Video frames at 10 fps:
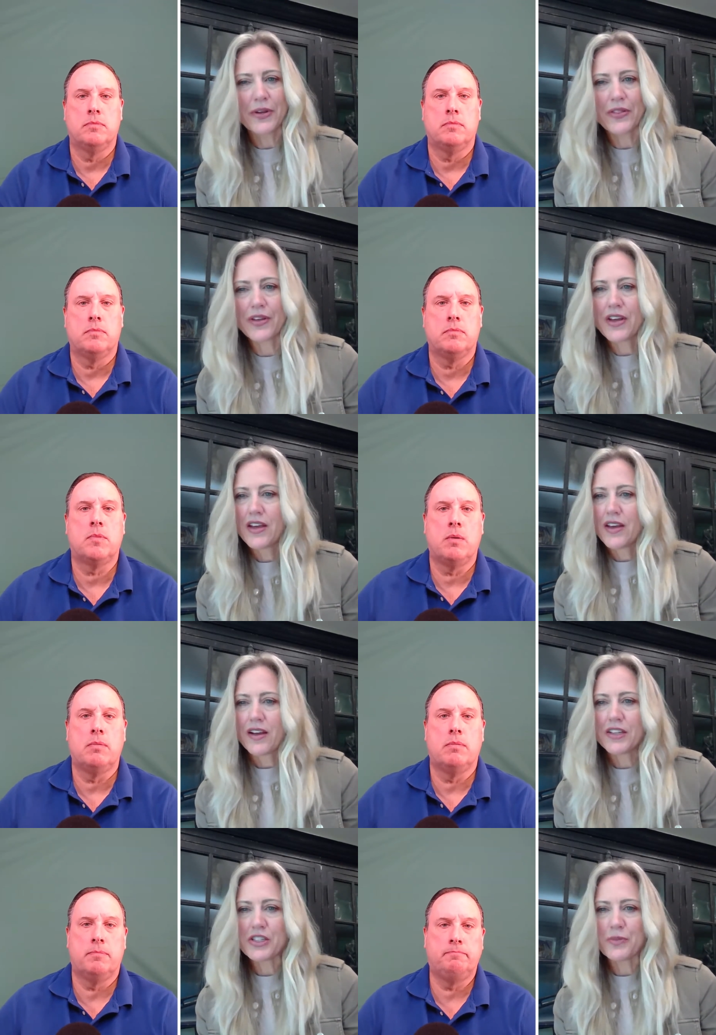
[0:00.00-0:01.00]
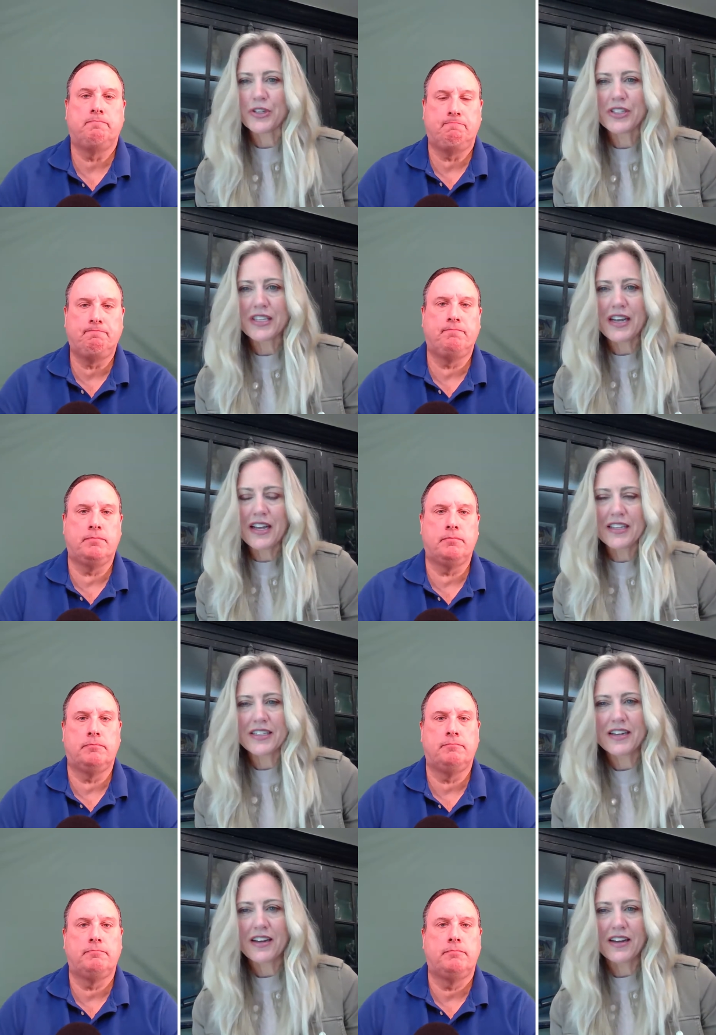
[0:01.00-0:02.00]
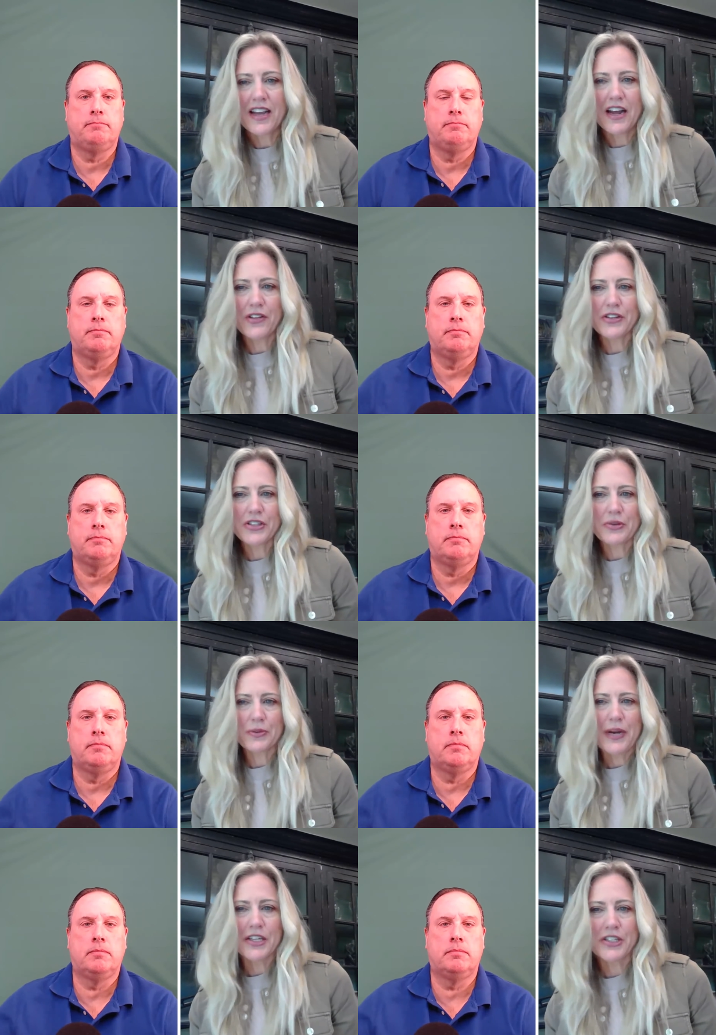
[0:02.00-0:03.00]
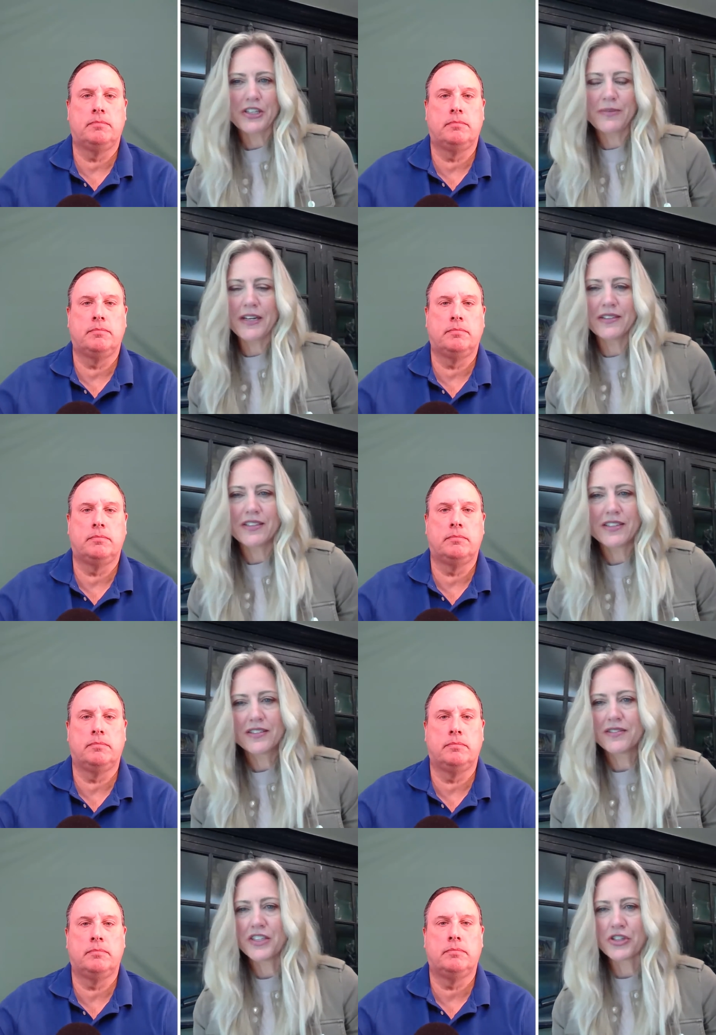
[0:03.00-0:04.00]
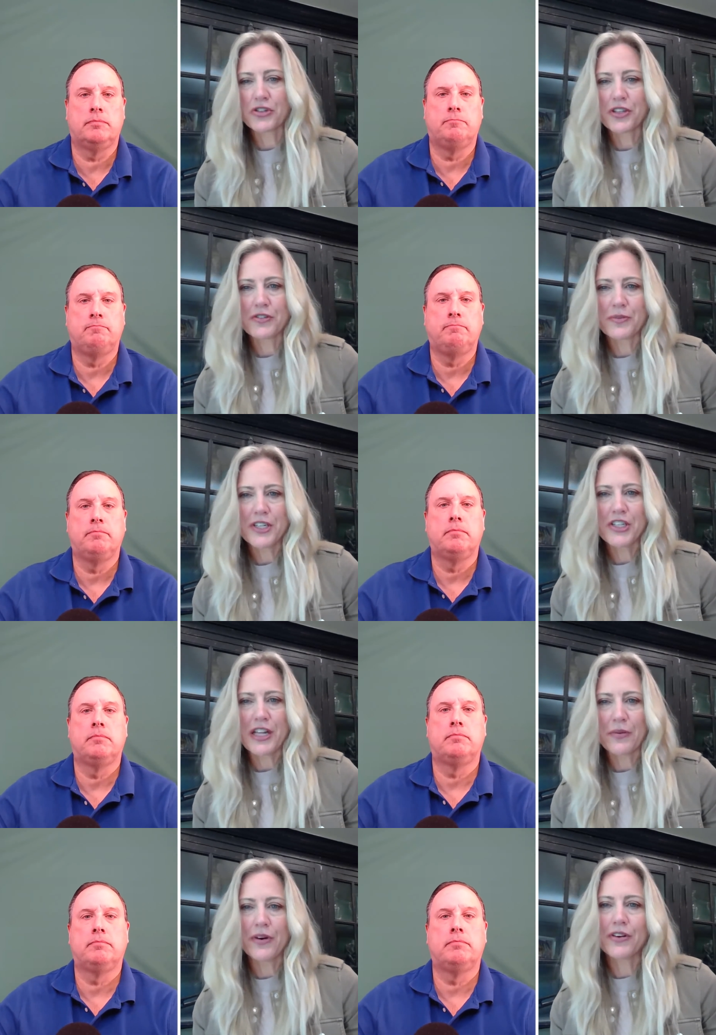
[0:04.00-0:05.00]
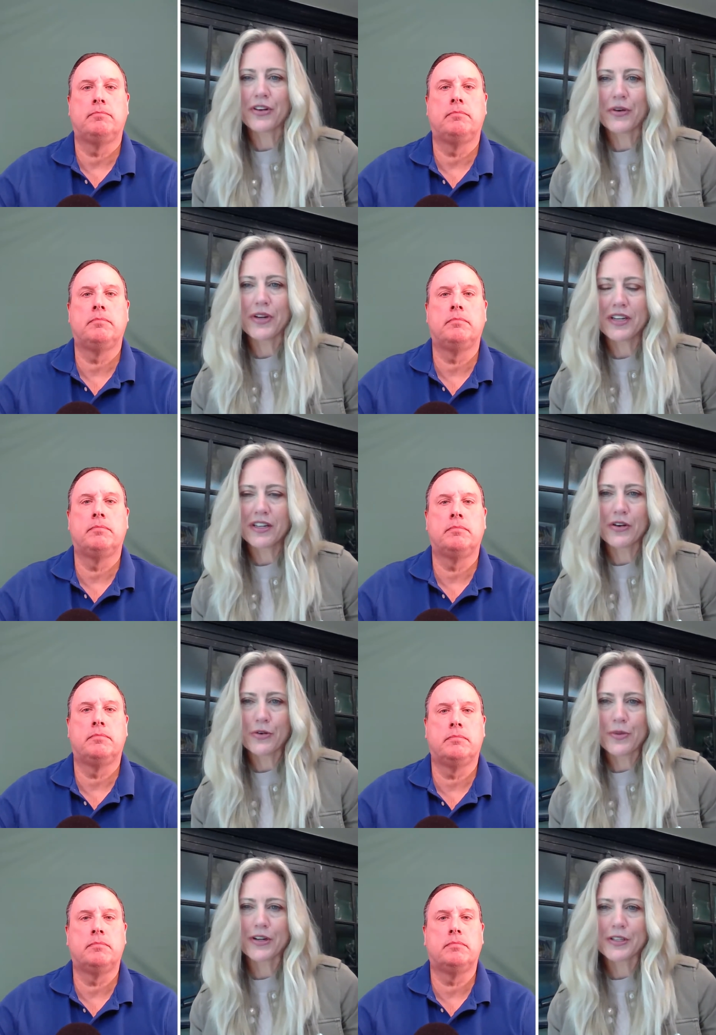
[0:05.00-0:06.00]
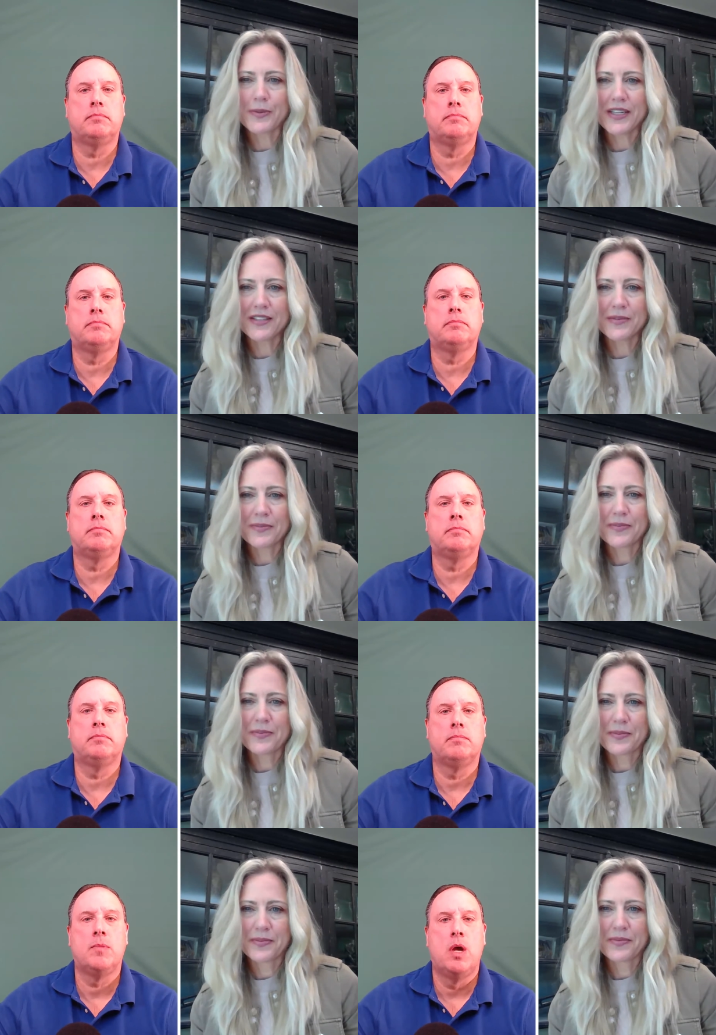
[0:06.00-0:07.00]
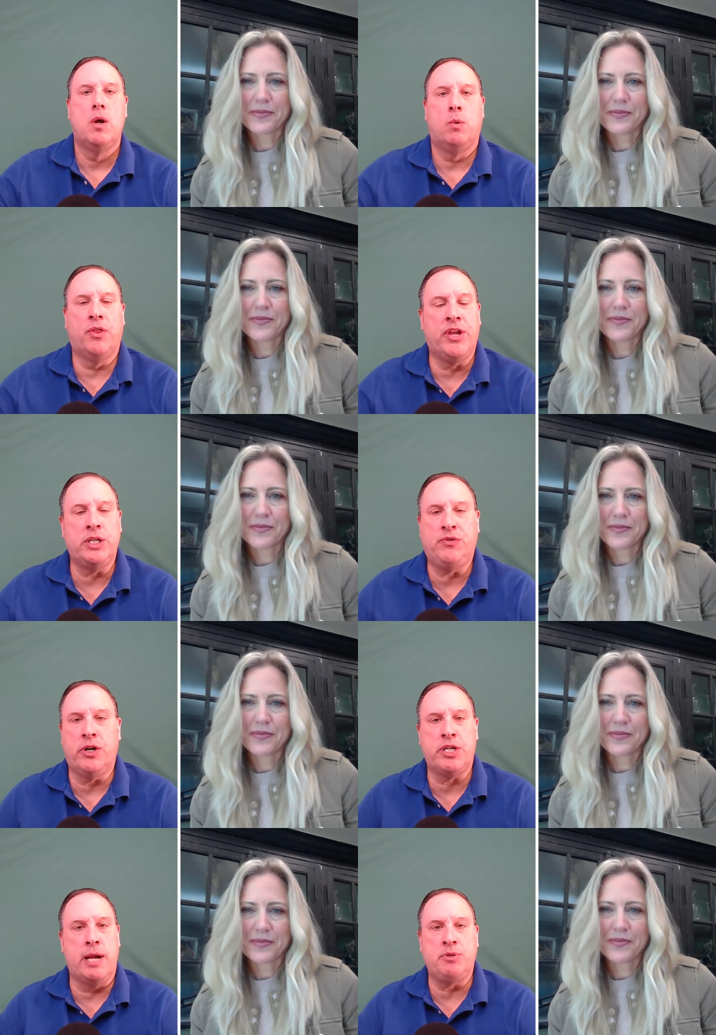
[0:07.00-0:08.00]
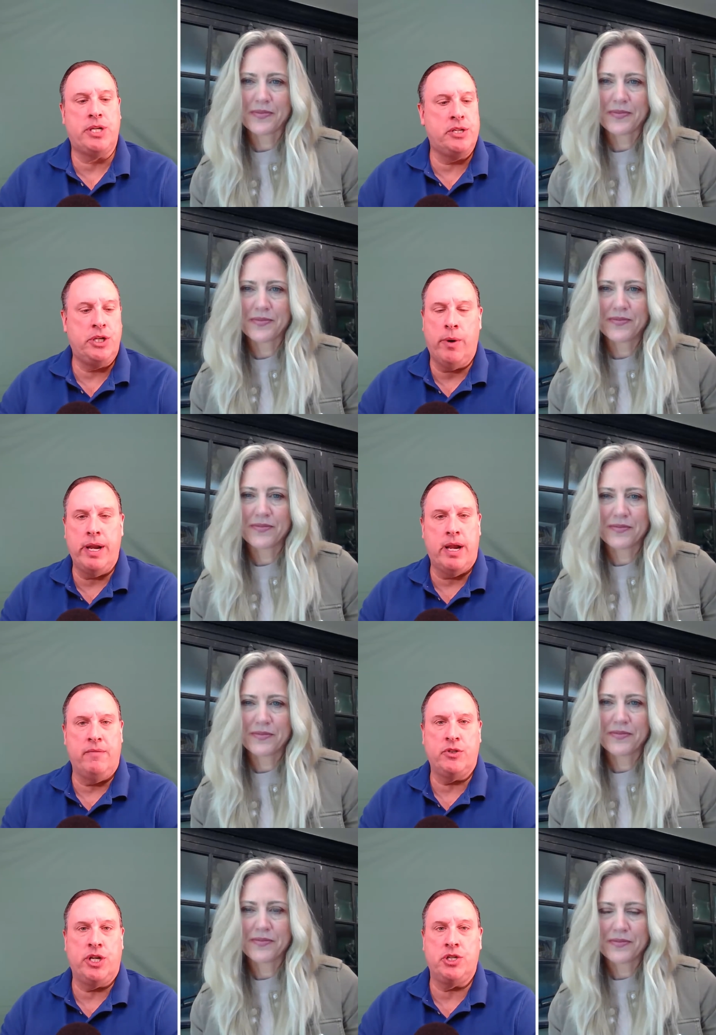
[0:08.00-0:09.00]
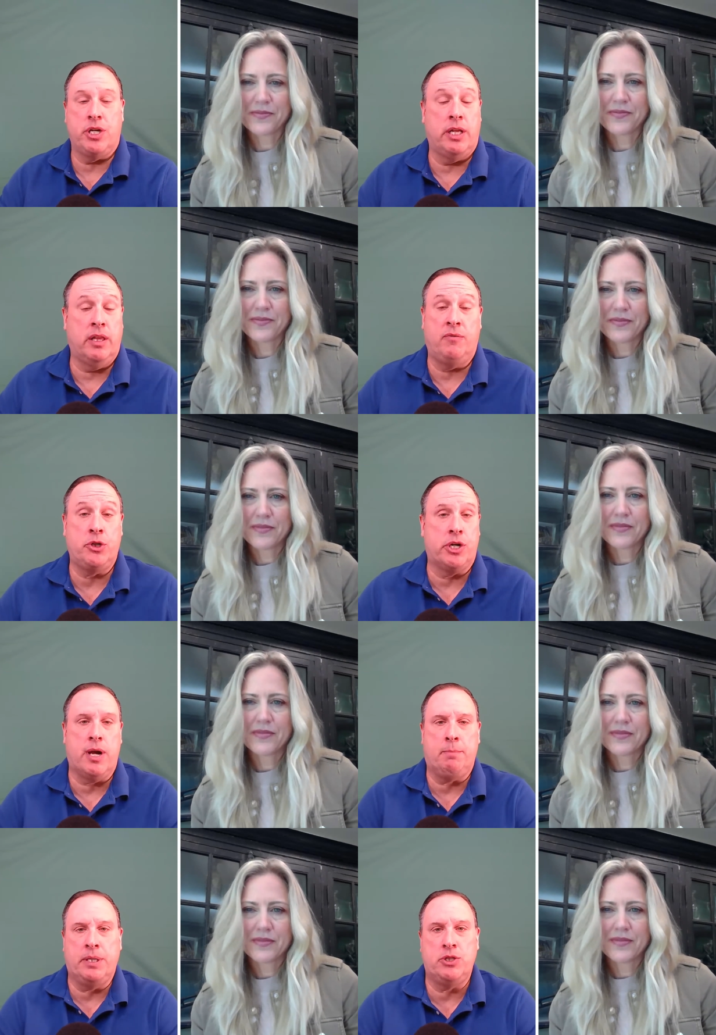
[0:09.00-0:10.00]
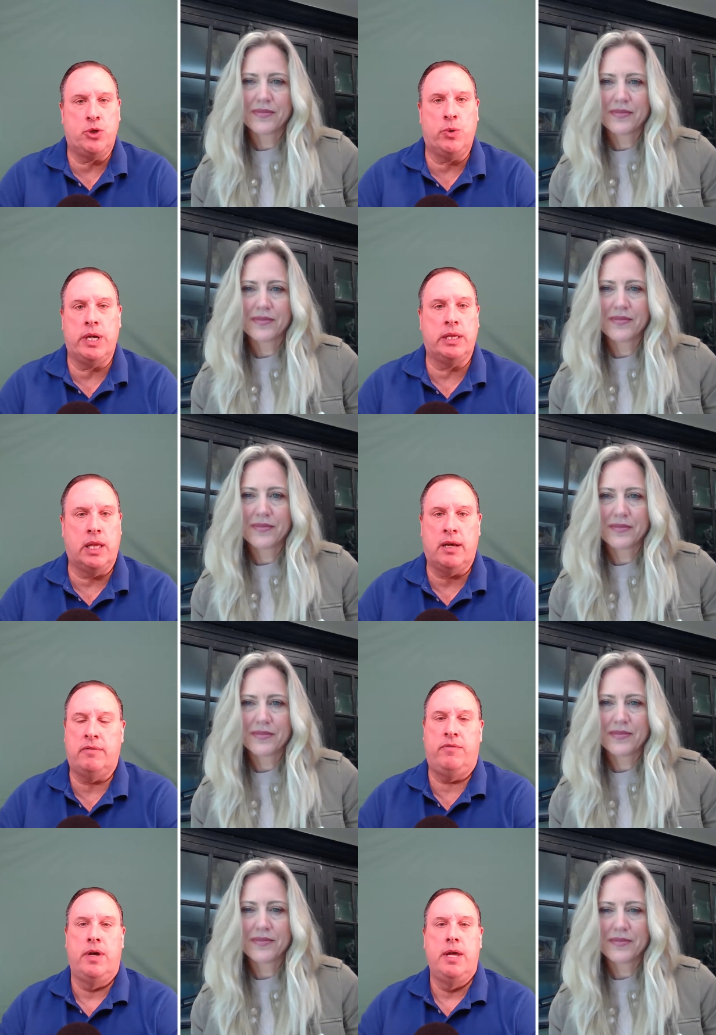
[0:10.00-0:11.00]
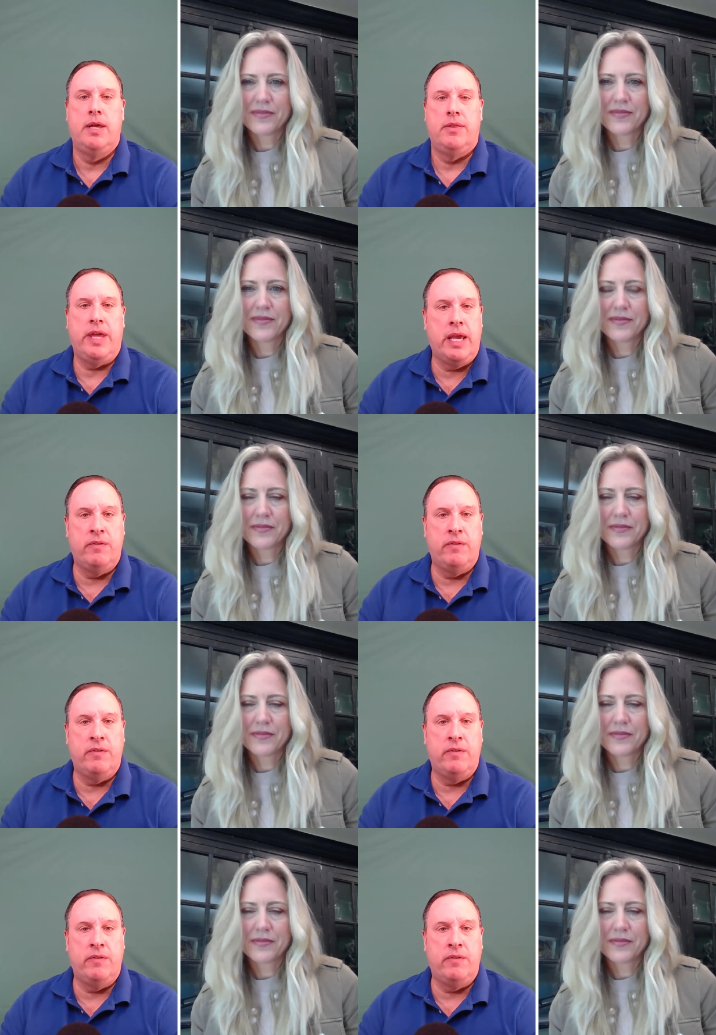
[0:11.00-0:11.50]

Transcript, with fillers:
Speaker 1: with customers and, uh, and others who are passionate about this digital transformation that we're undergoing in the go
Speaker 2: to market space. Well, thanks for your time, Stacy. Great conversation. I love what your company's doing. I love the